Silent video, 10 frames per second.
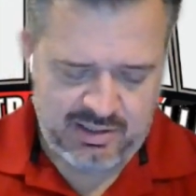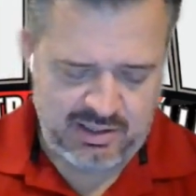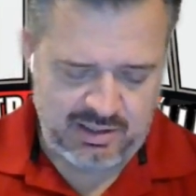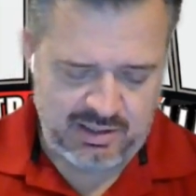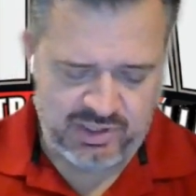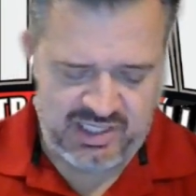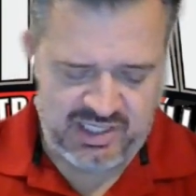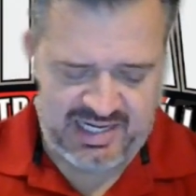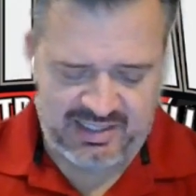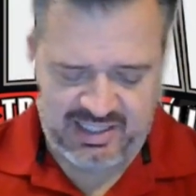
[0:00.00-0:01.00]
with
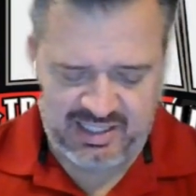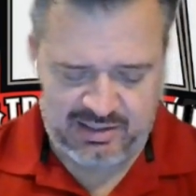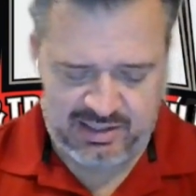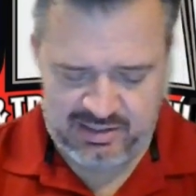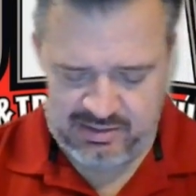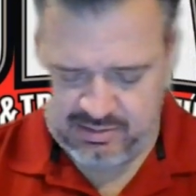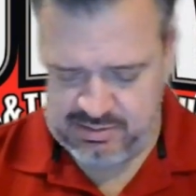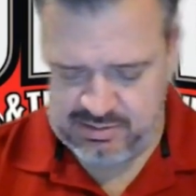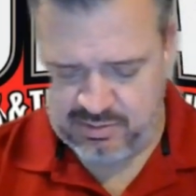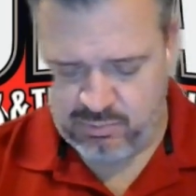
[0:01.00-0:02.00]
Cotton Candy.
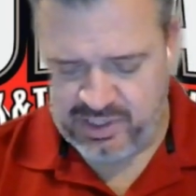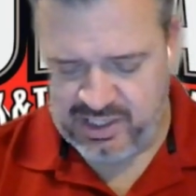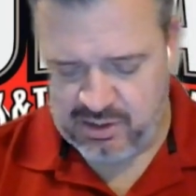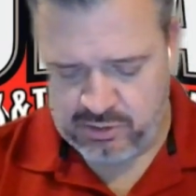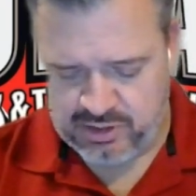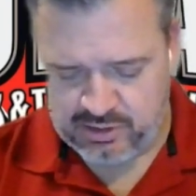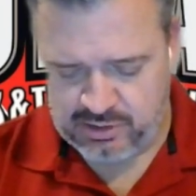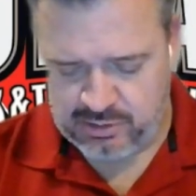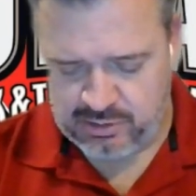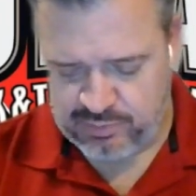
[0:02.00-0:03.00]
Wayne Longnecker
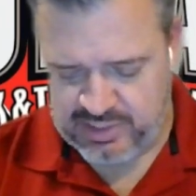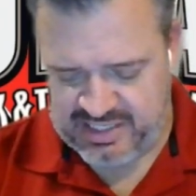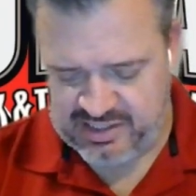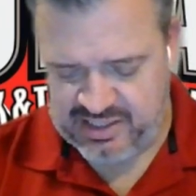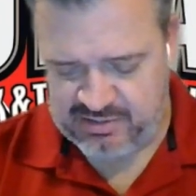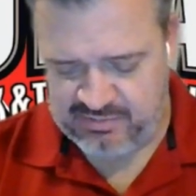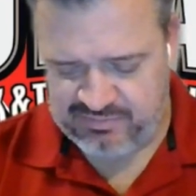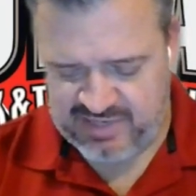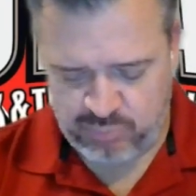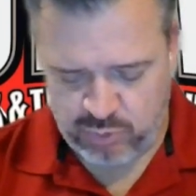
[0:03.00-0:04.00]
and the River Rat down
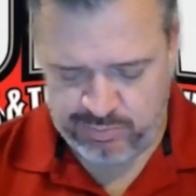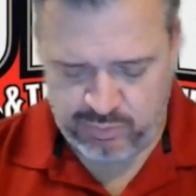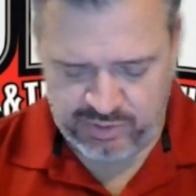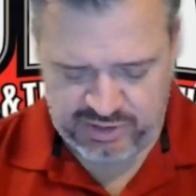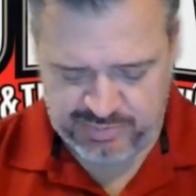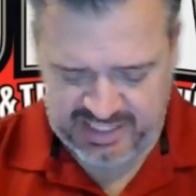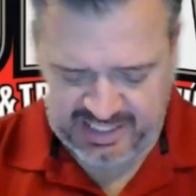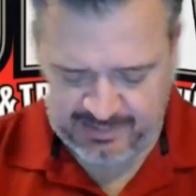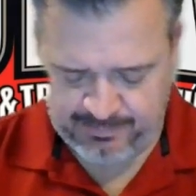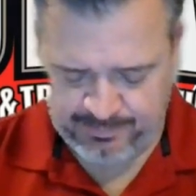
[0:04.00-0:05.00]
5 more points back
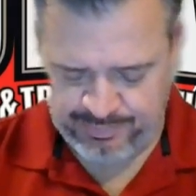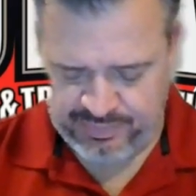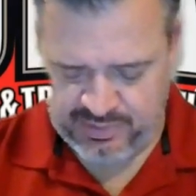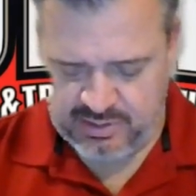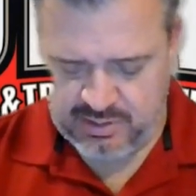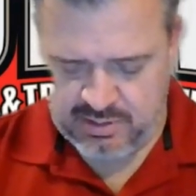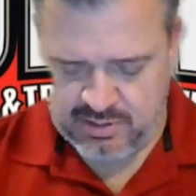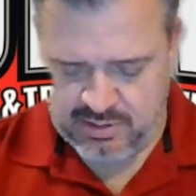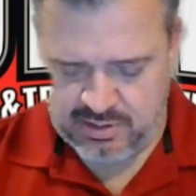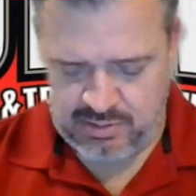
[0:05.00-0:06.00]

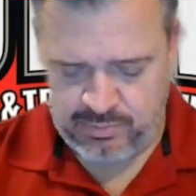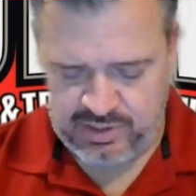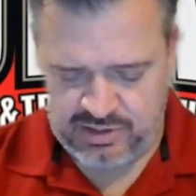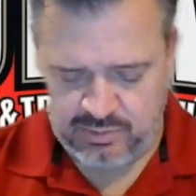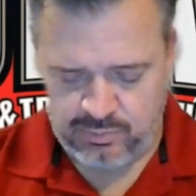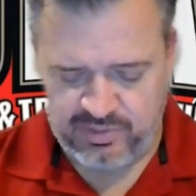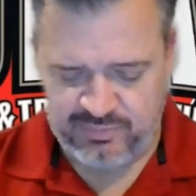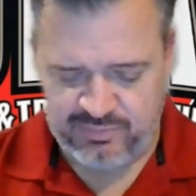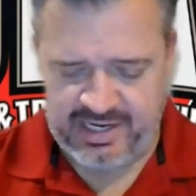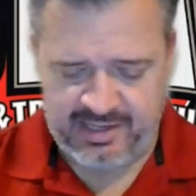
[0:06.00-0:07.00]
with the
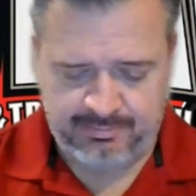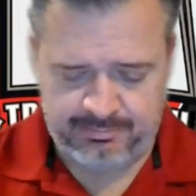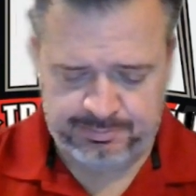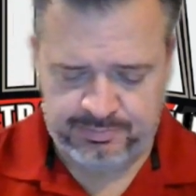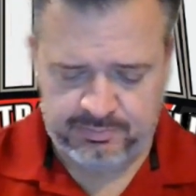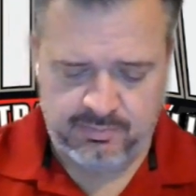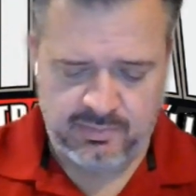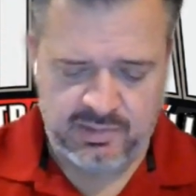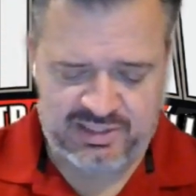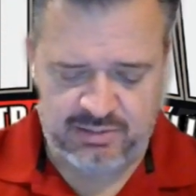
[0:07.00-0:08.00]
River Rat.
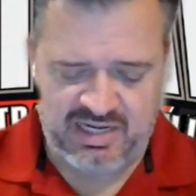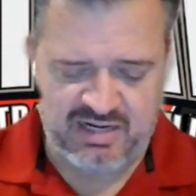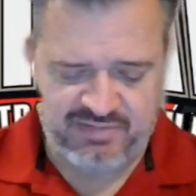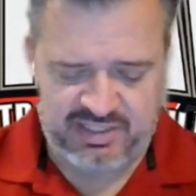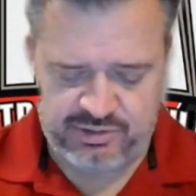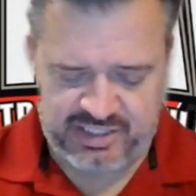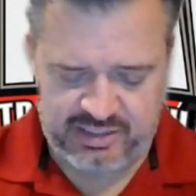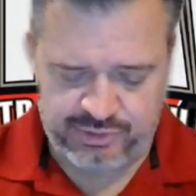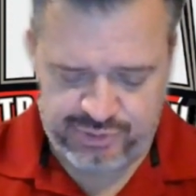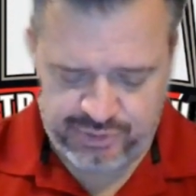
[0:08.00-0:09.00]
That's the modified
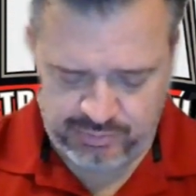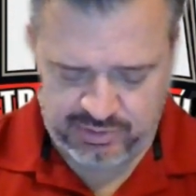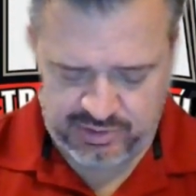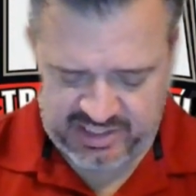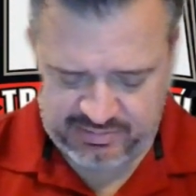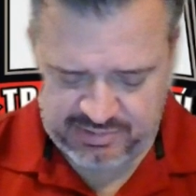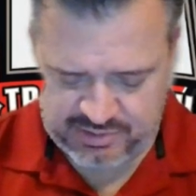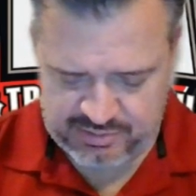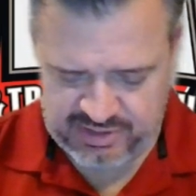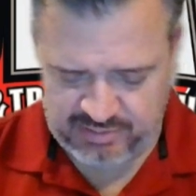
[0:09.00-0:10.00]
tractors. Two-wheel drives,
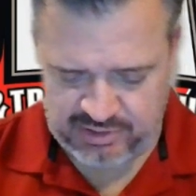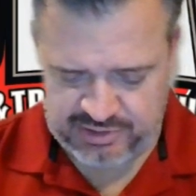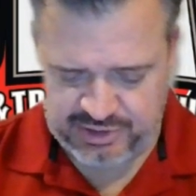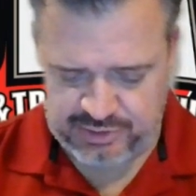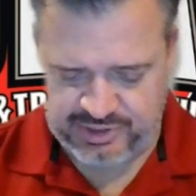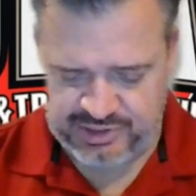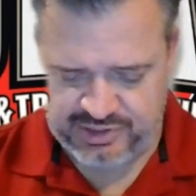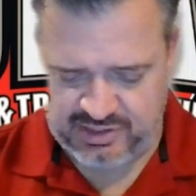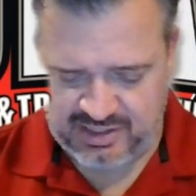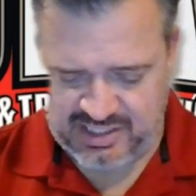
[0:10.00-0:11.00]
similar
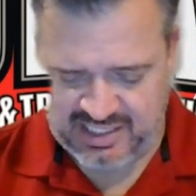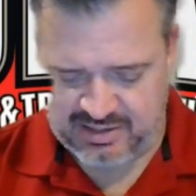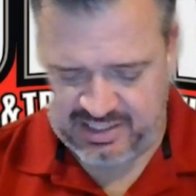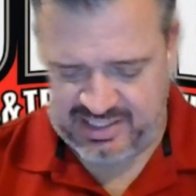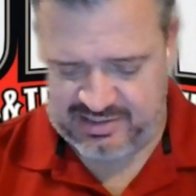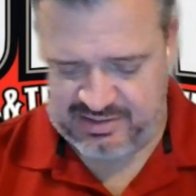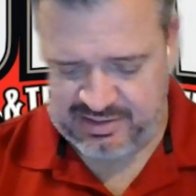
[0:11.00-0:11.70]
situation in that class.